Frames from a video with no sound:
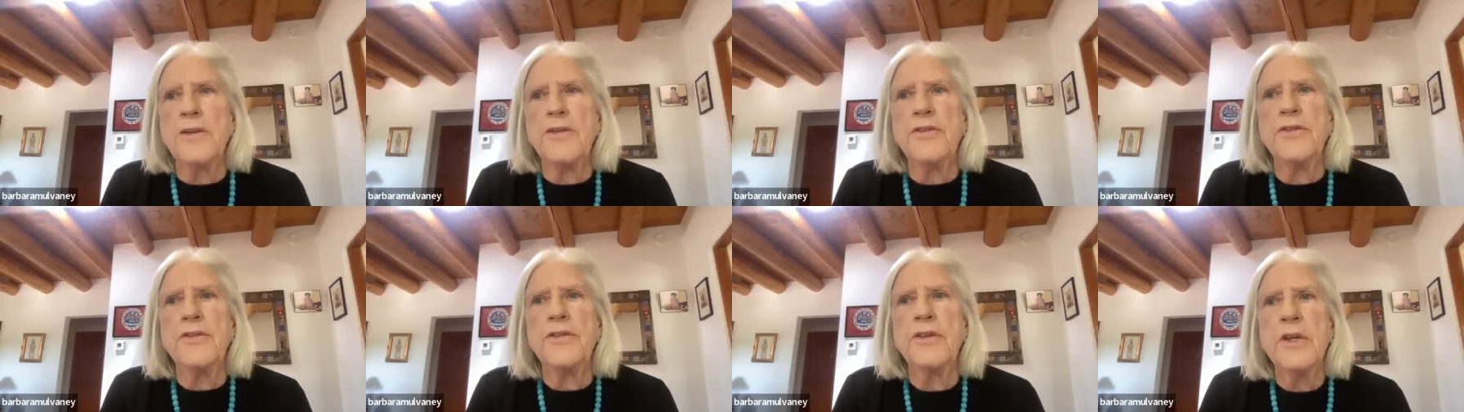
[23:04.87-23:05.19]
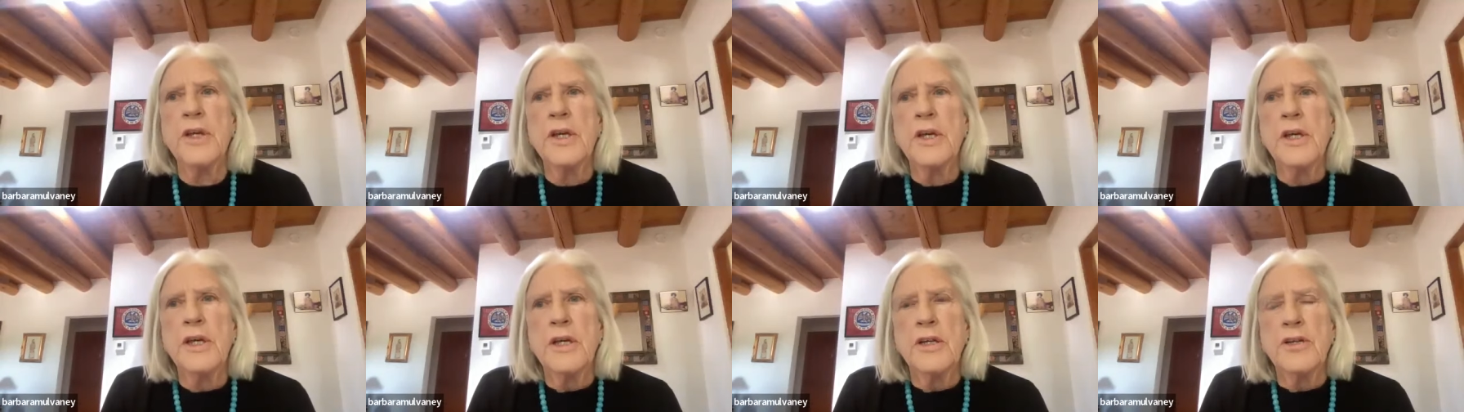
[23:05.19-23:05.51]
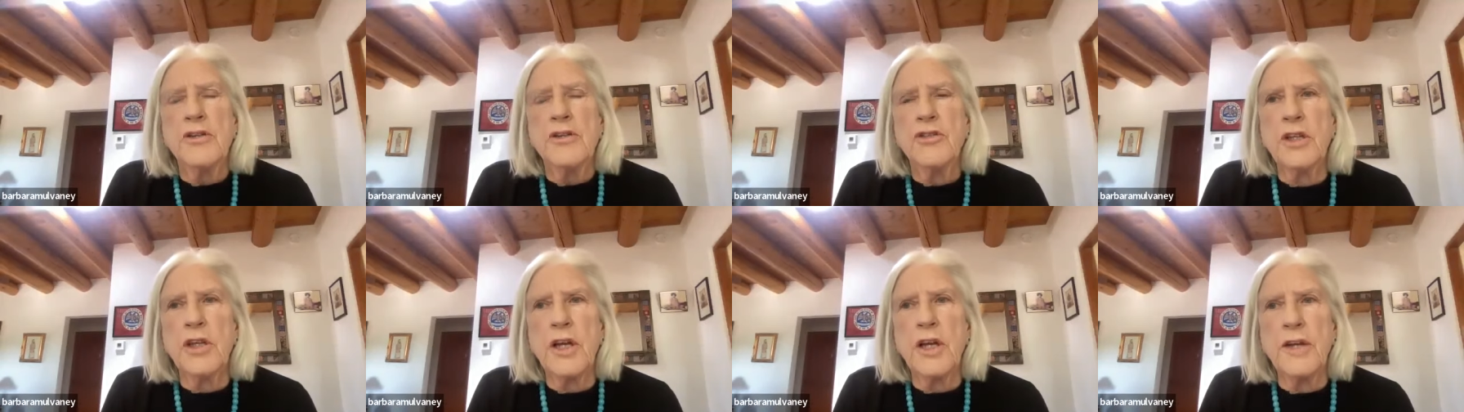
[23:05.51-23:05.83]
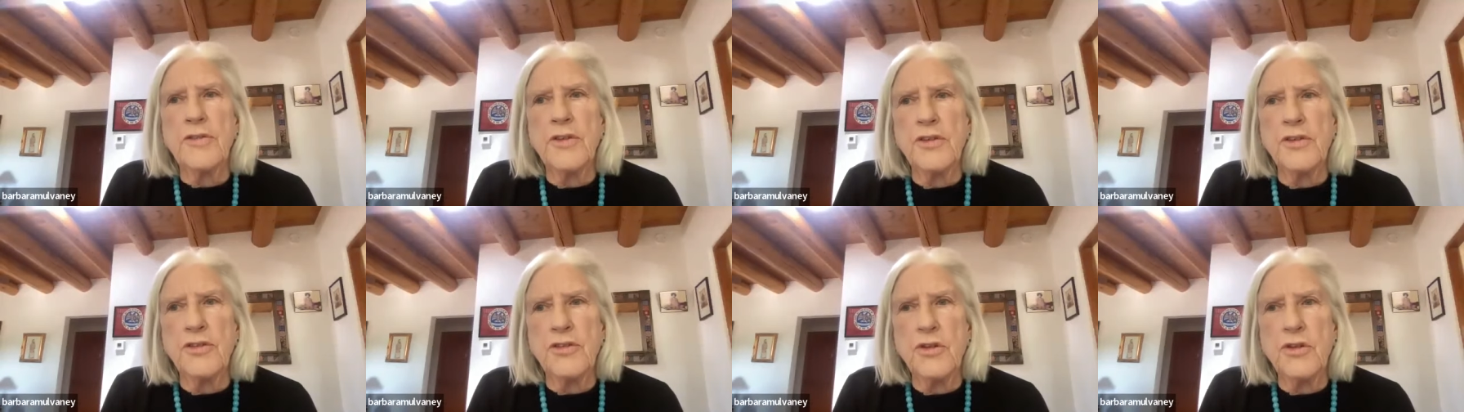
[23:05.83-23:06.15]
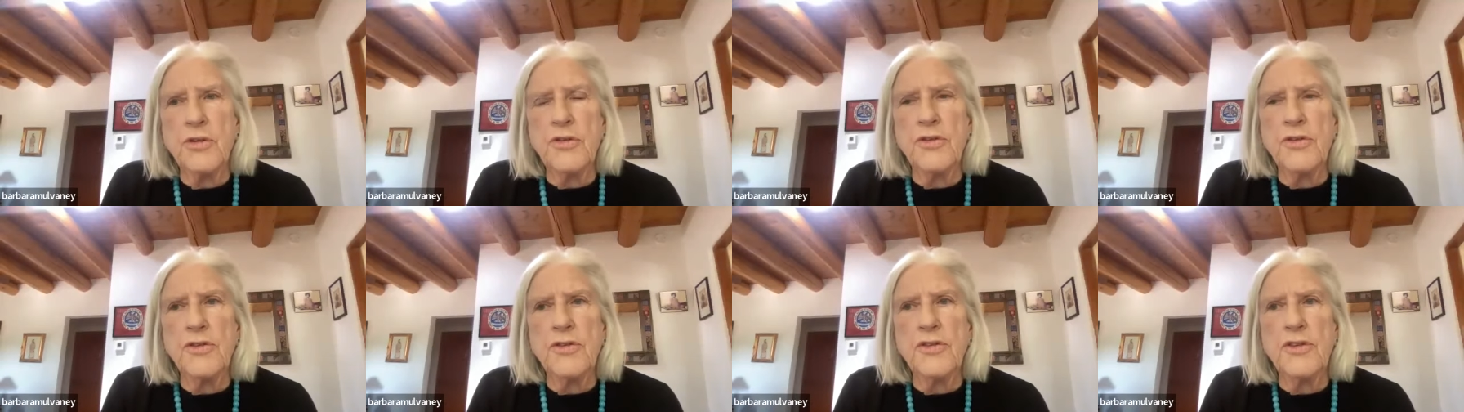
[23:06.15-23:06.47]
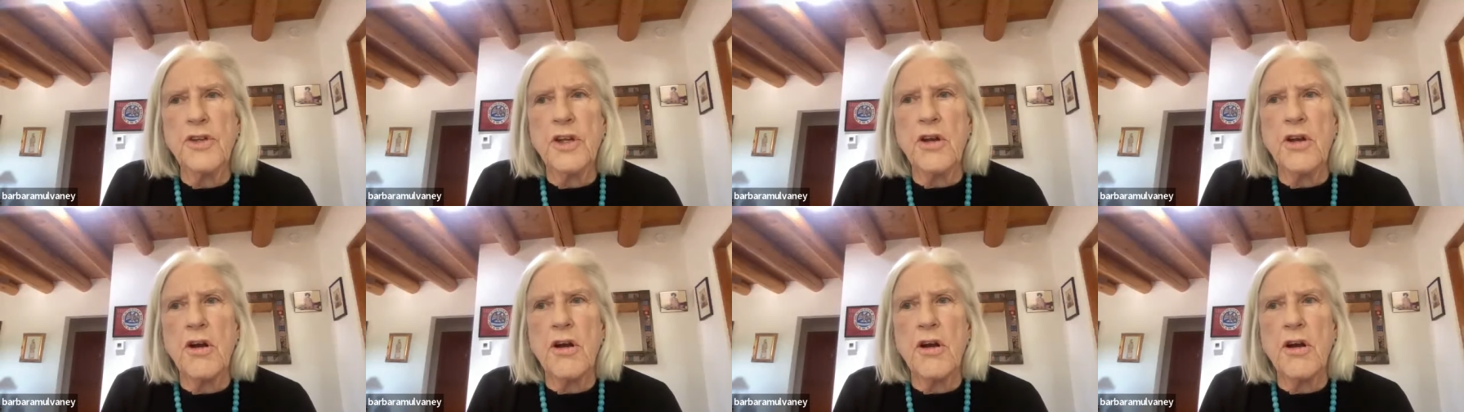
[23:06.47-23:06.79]
She got the students at
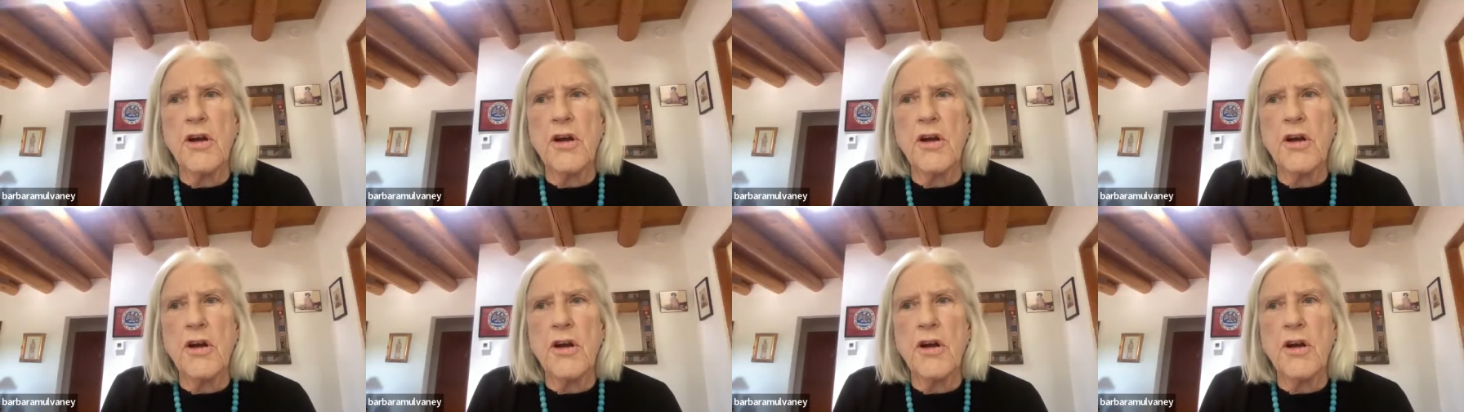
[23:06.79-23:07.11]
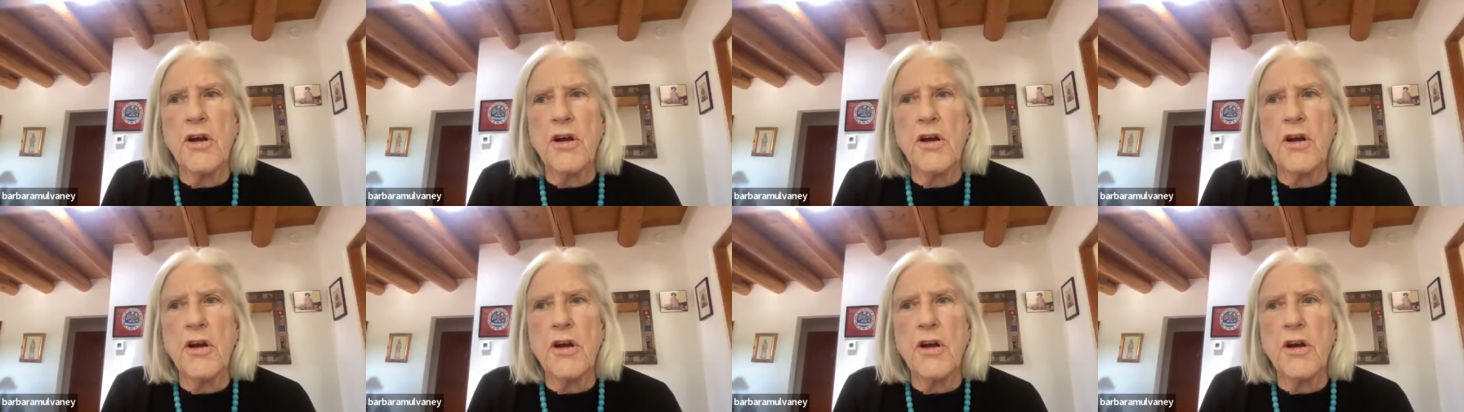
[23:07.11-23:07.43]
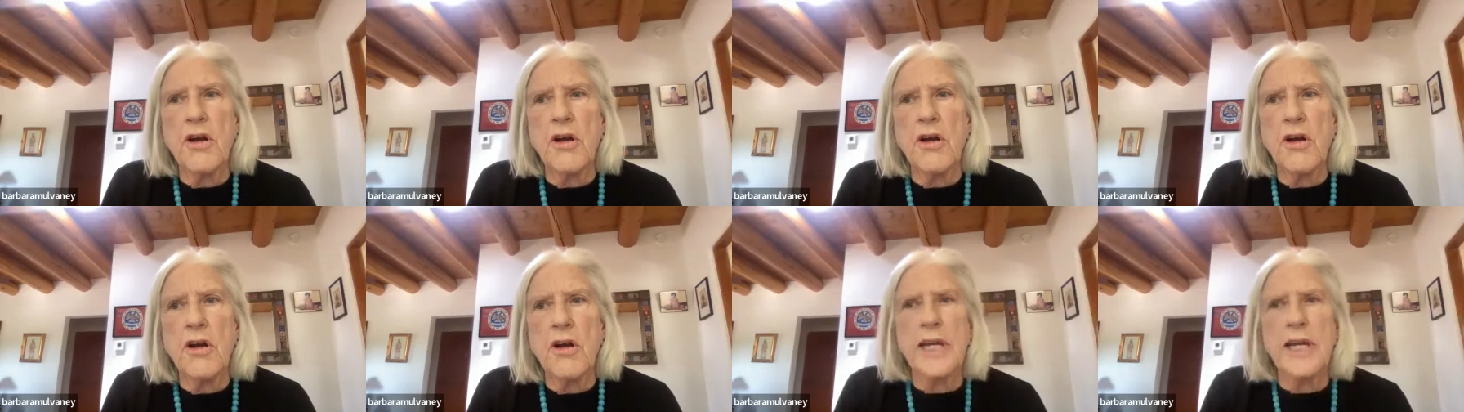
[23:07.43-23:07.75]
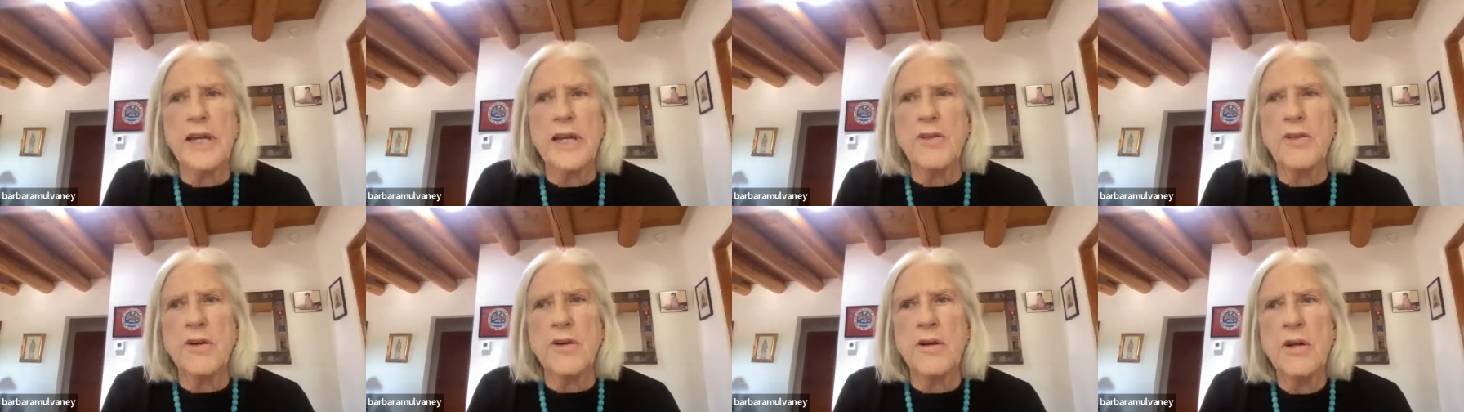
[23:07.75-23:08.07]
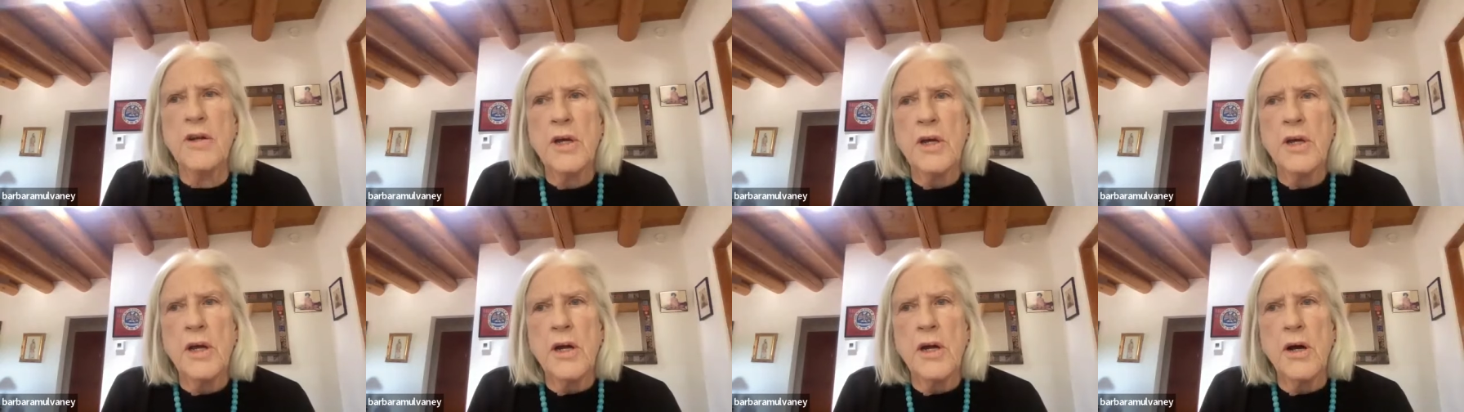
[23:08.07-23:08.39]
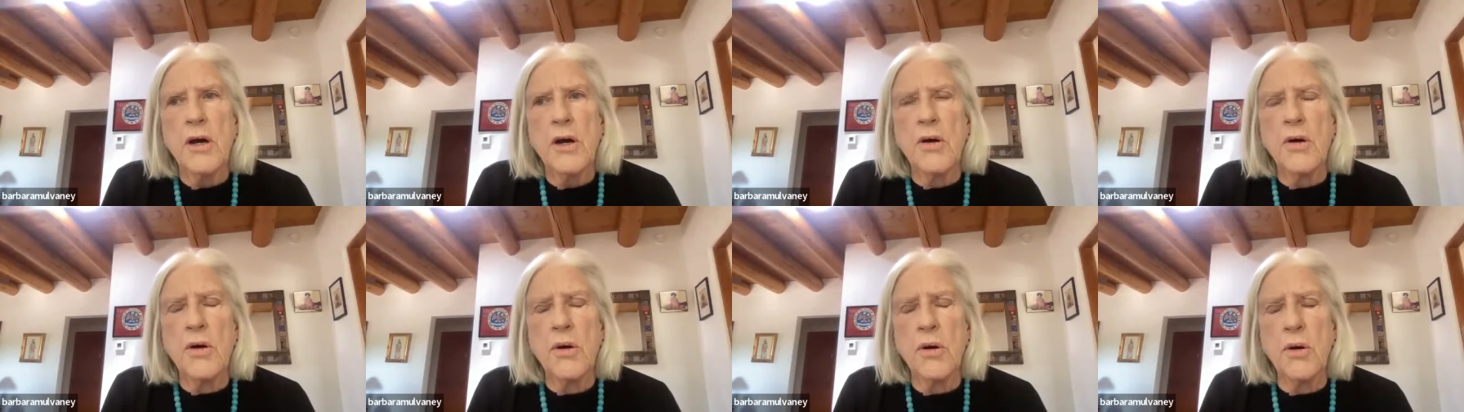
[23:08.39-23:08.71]
Harvard to put together a
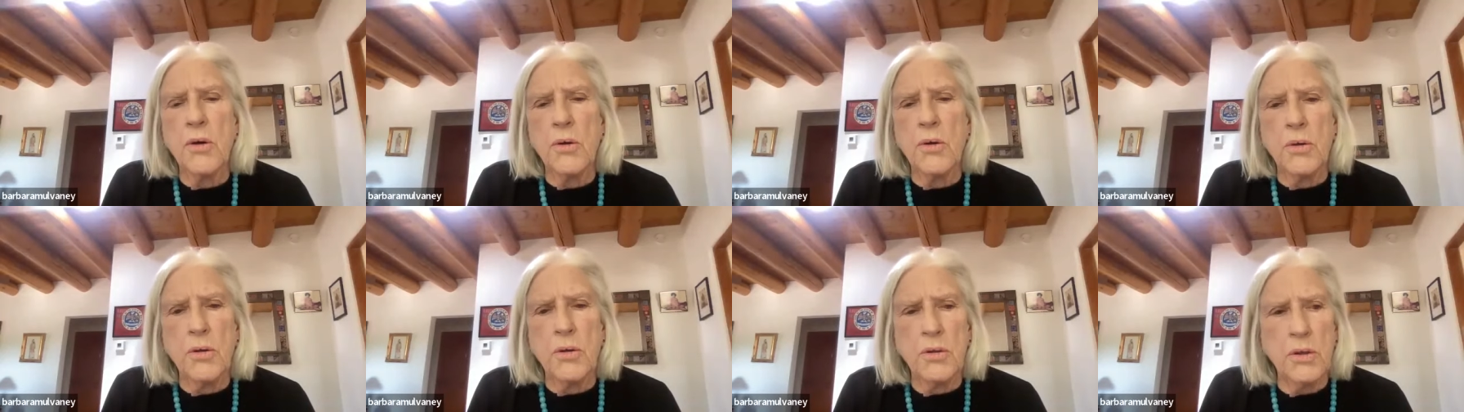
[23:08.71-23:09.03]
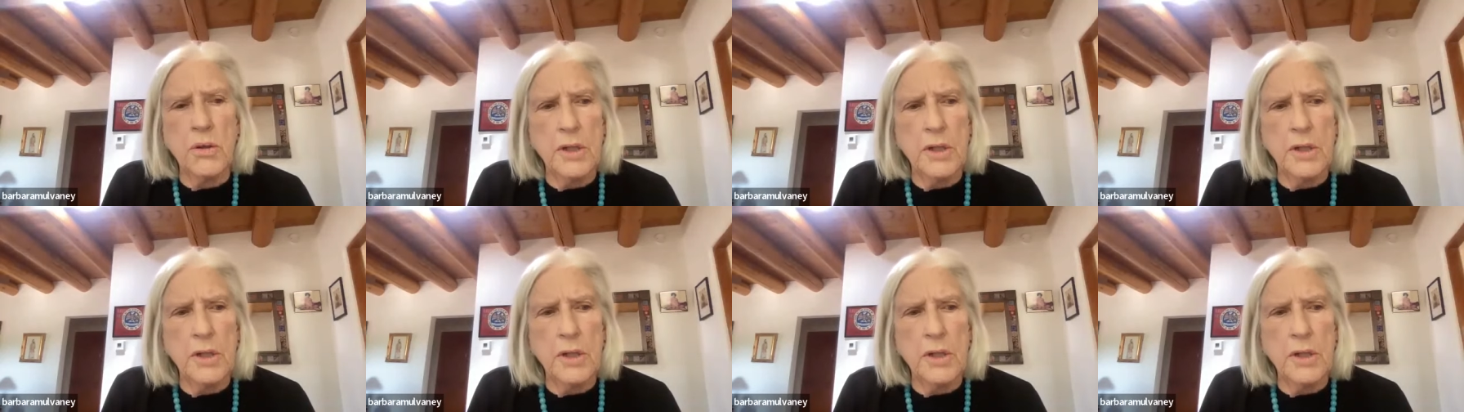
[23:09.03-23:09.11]
whole